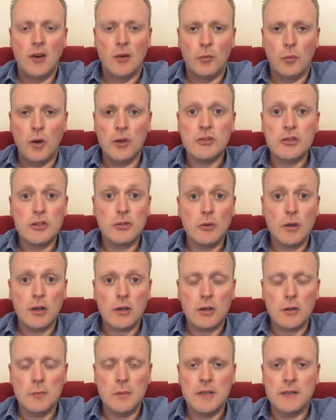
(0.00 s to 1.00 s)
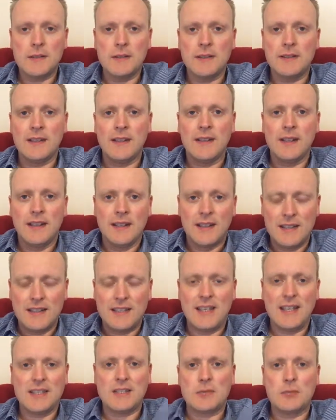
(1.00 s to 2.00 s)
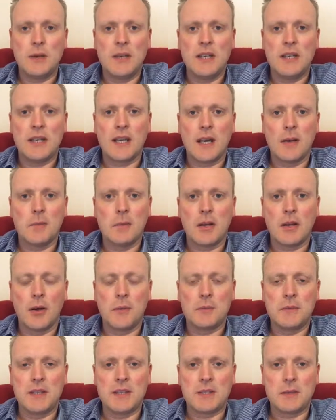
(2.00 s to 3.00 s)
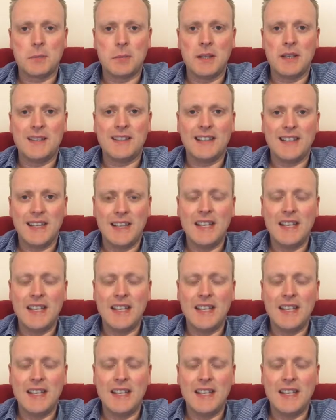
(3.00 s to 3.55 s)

Once you are committed, that's when you can become disciplined,